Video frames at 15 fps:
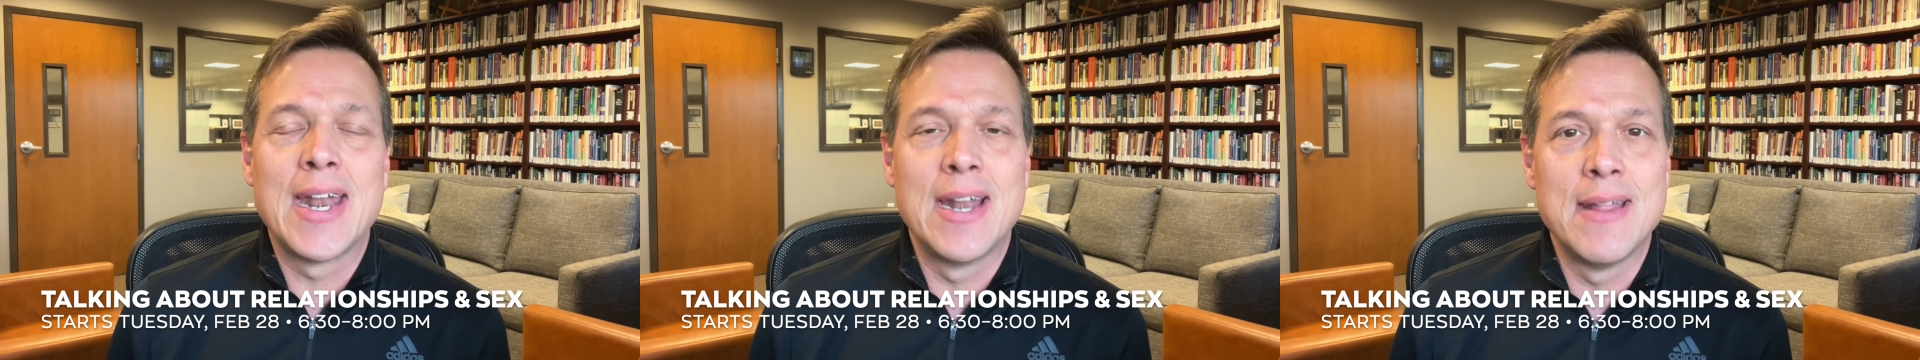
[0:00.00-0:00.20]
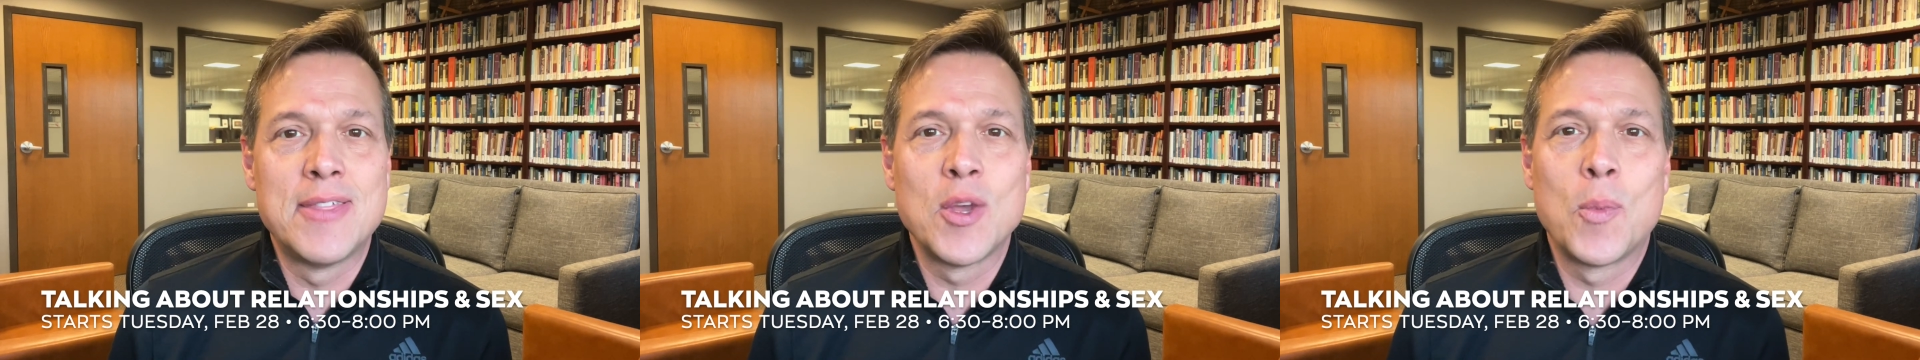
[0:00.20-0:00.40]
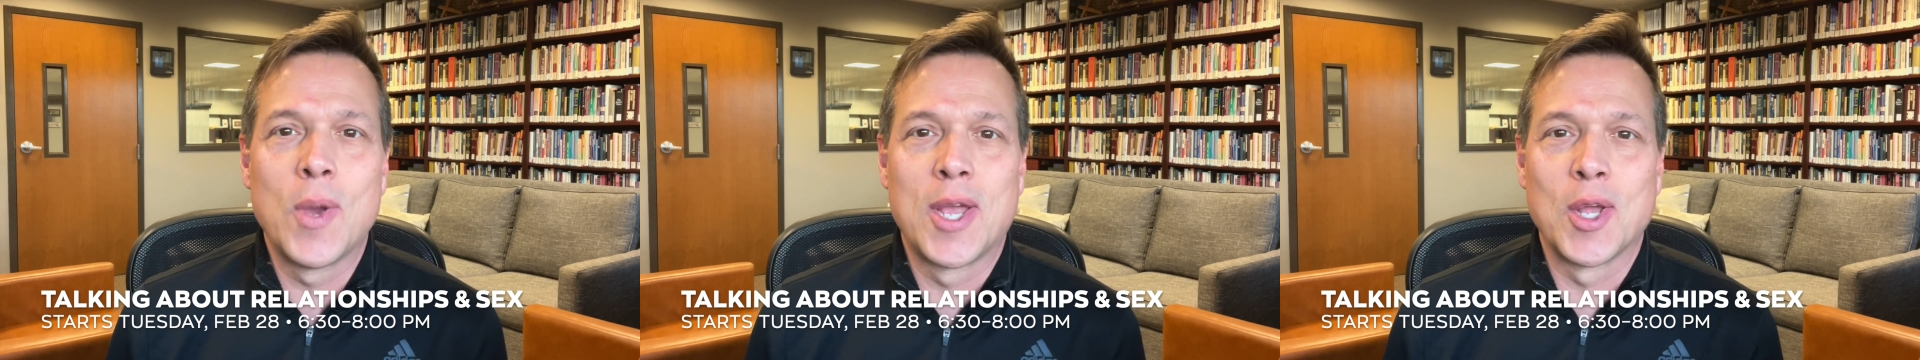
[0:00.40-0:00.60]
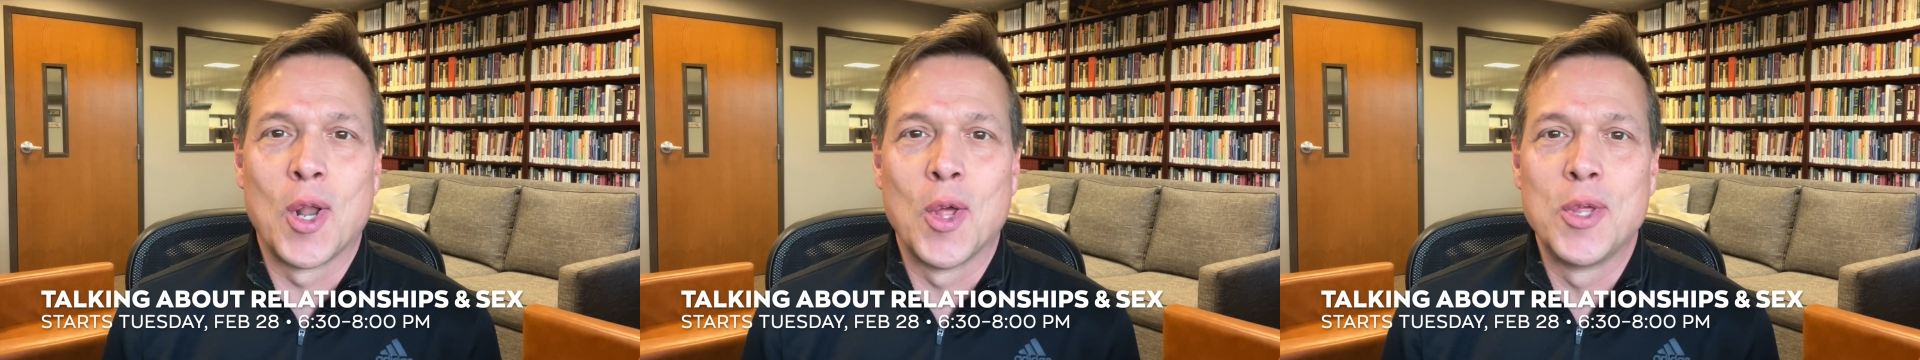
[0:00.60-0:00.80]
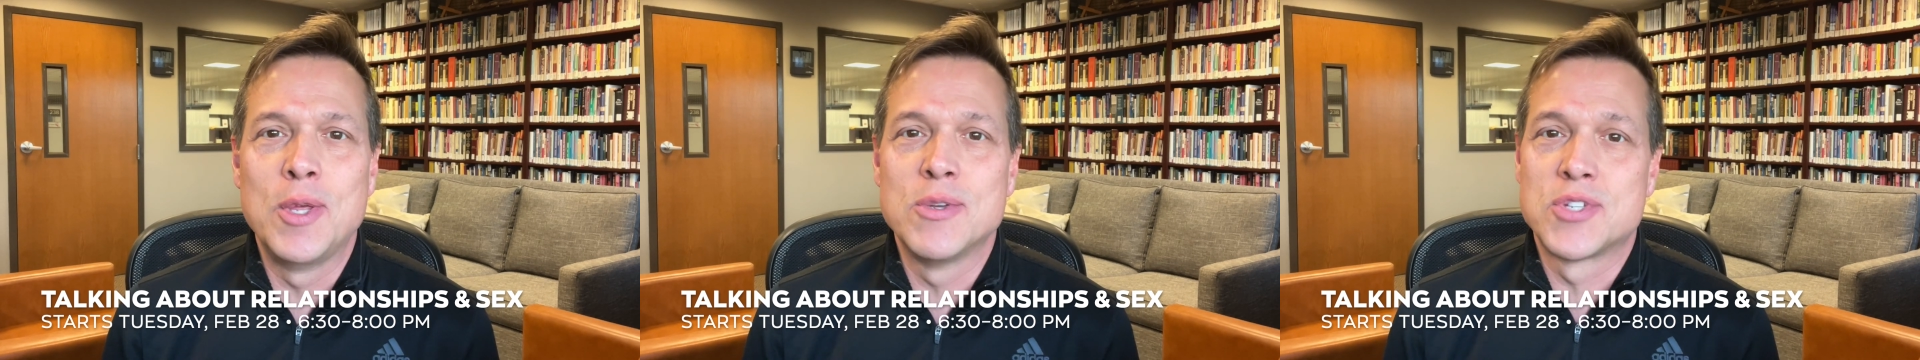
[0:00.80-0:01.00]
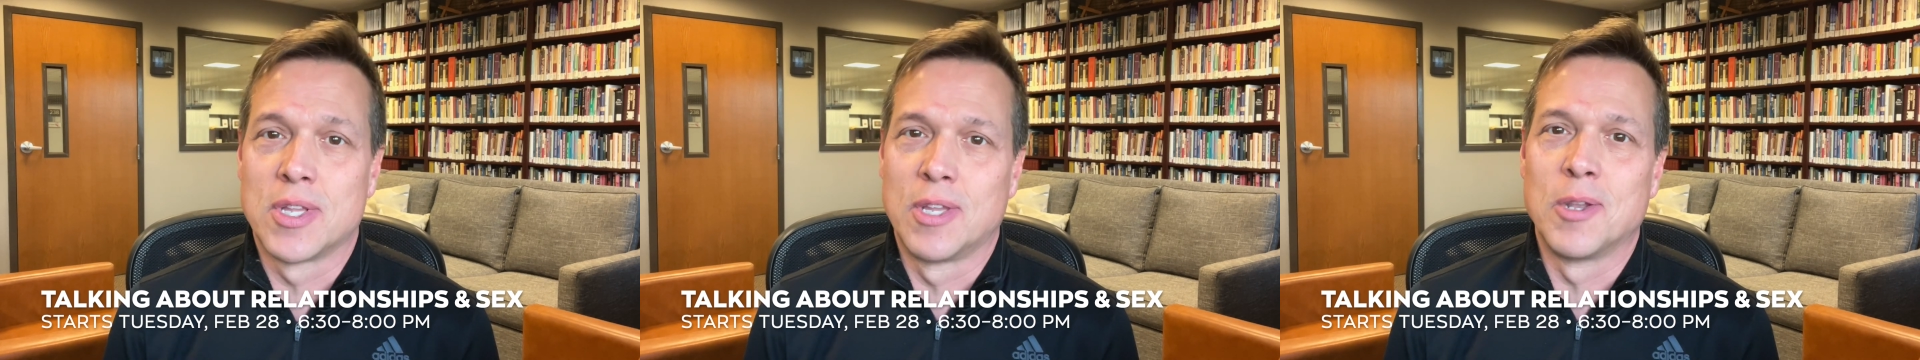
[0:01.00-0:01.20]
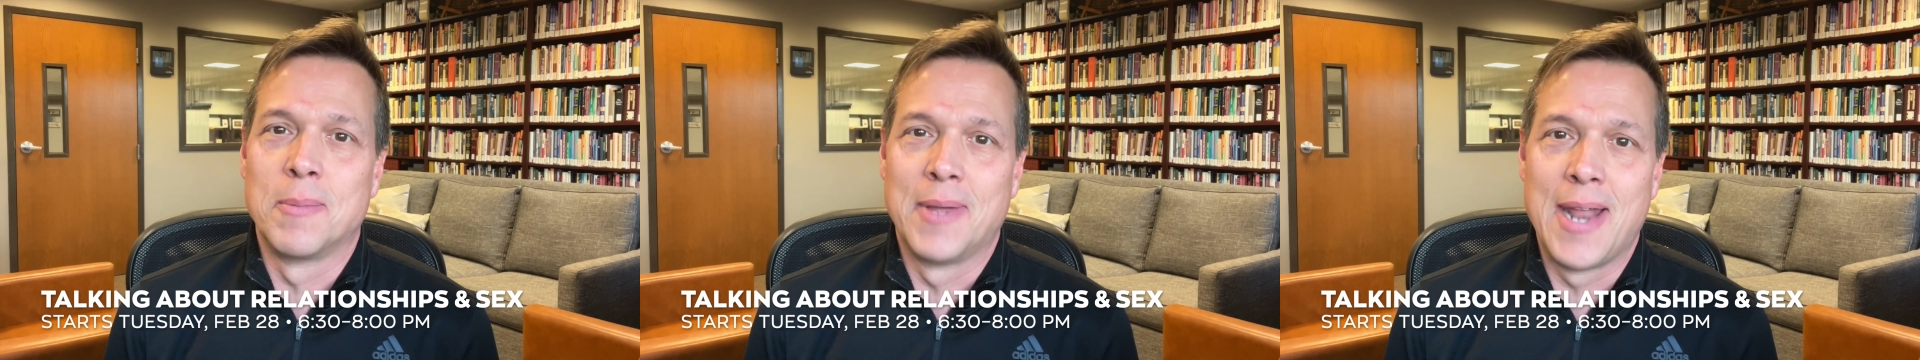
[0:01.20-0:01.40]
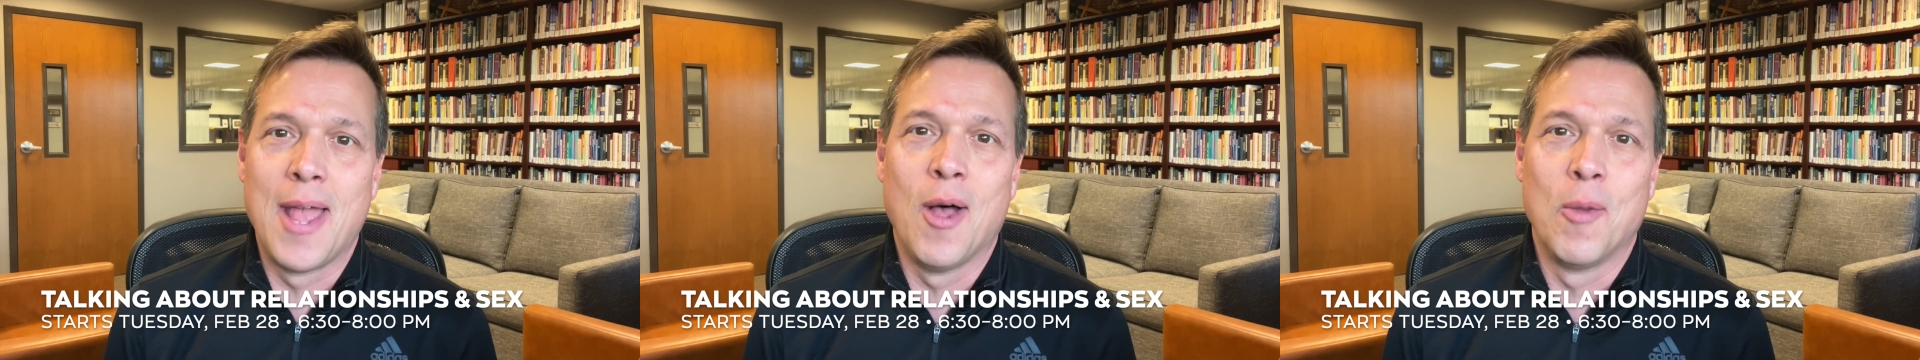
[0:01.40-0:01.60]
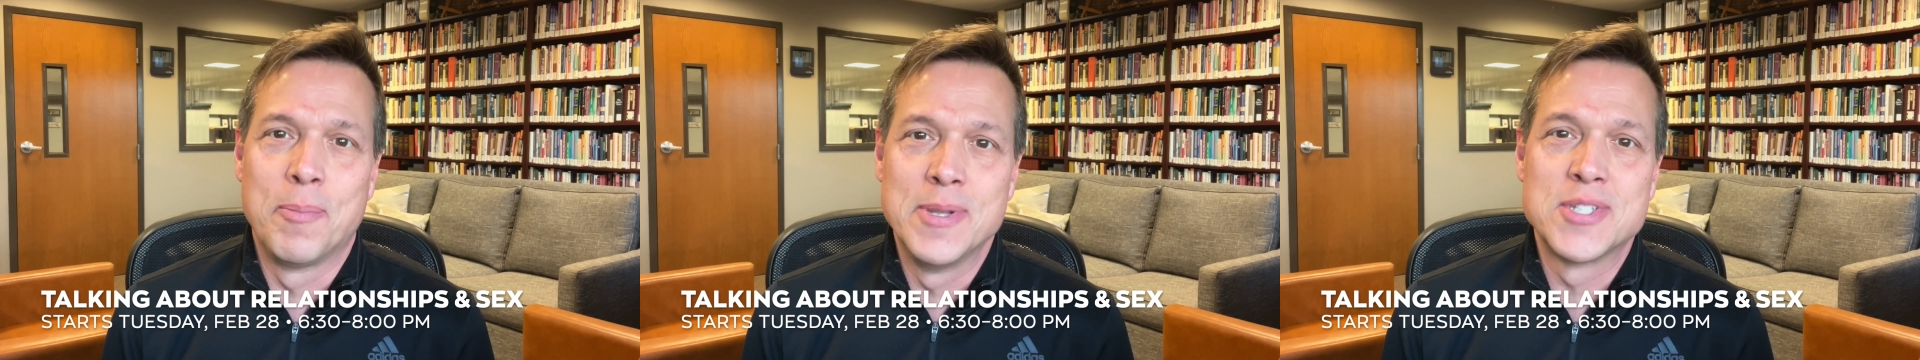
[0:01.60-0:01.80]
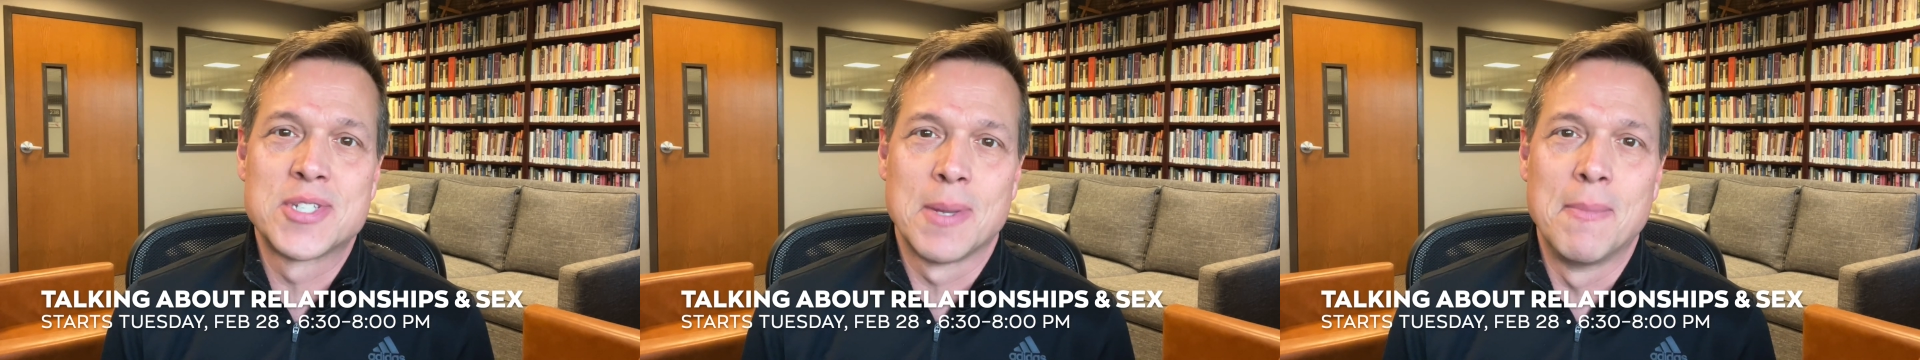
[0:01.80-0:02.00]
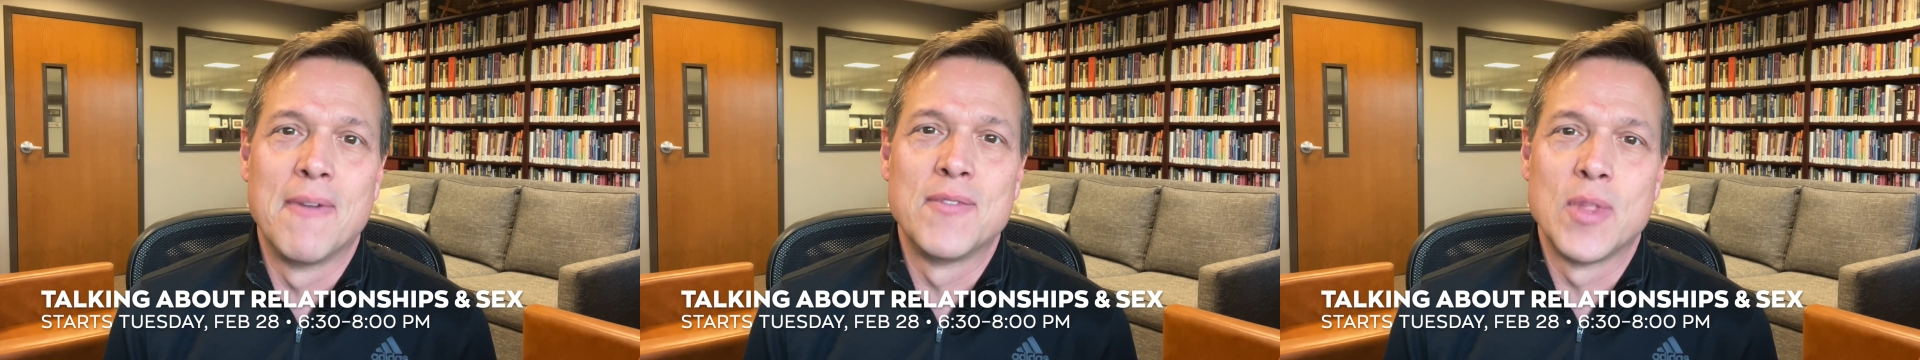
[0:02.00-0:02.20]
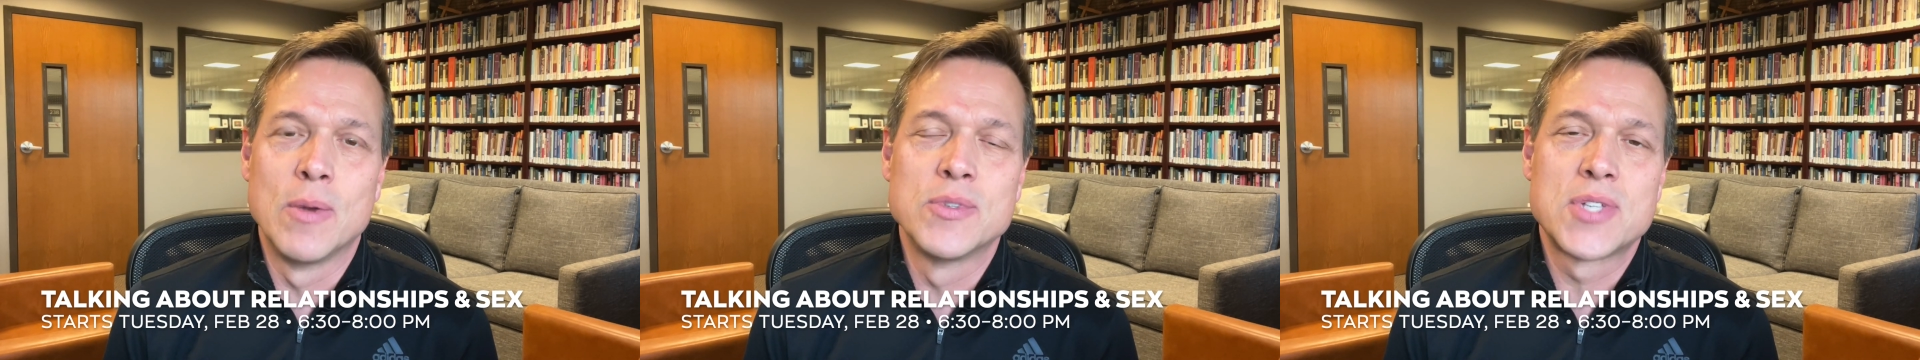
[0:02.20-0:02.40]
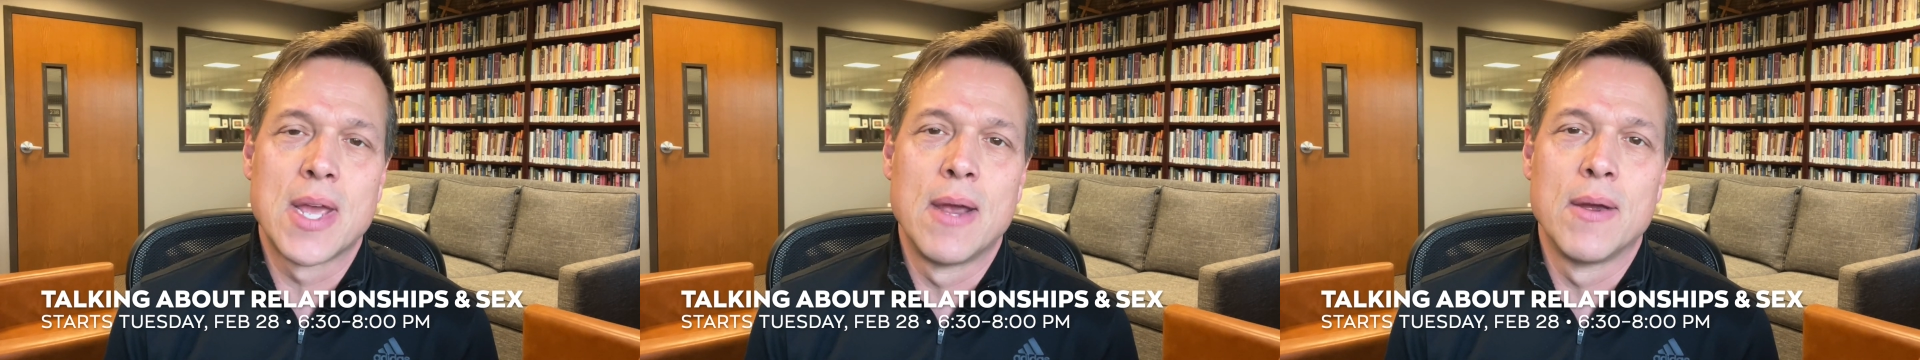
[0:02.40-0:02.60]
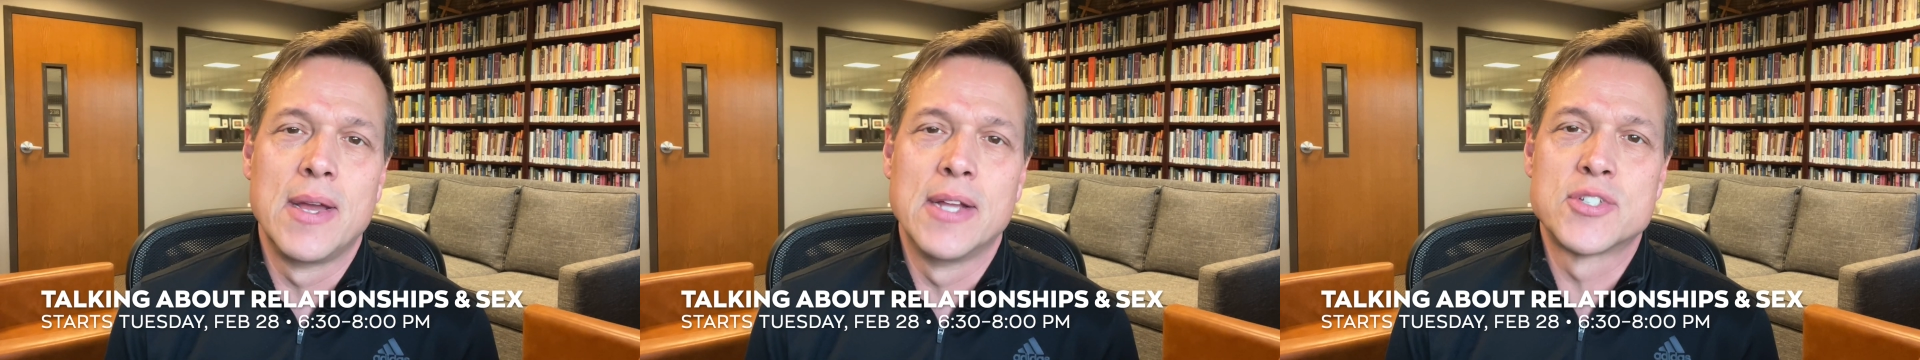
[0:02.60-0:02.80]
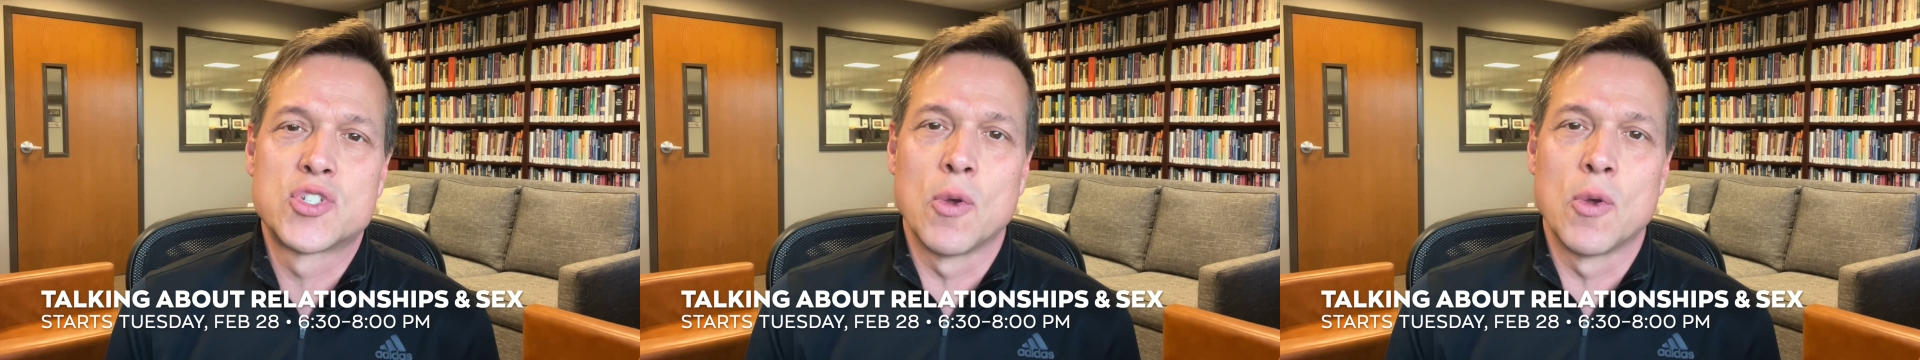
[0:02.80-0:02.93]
and I think we could all use a little bit of help in some of those areas.